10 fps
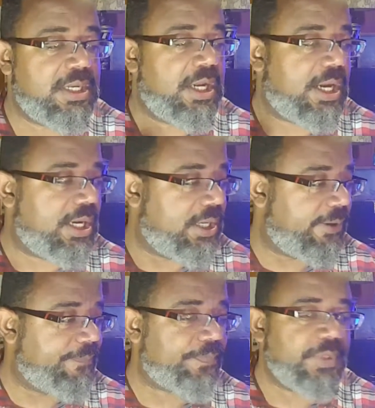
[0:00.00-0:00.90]

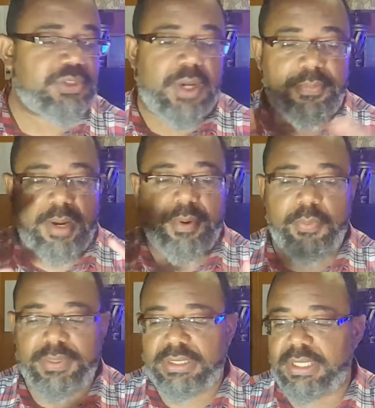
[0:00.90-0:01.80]
So I'm
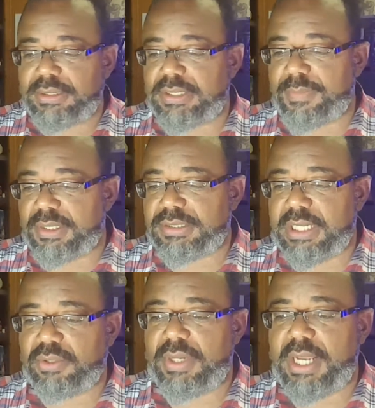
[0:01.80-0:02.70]
hoping to get some
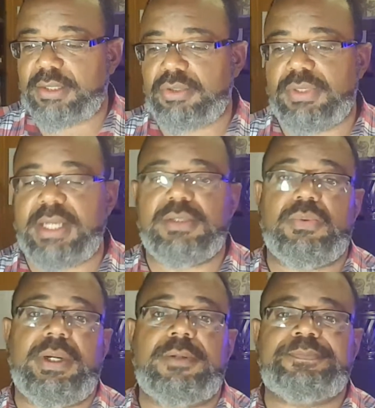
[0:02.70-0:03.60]
understanding on how to do that as
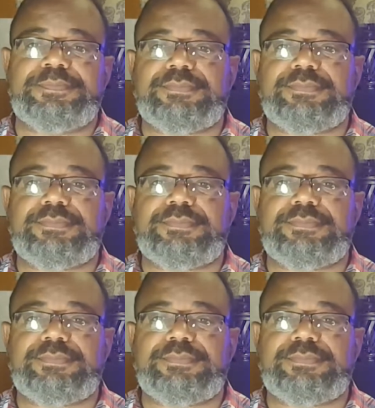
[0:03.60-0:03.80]
well.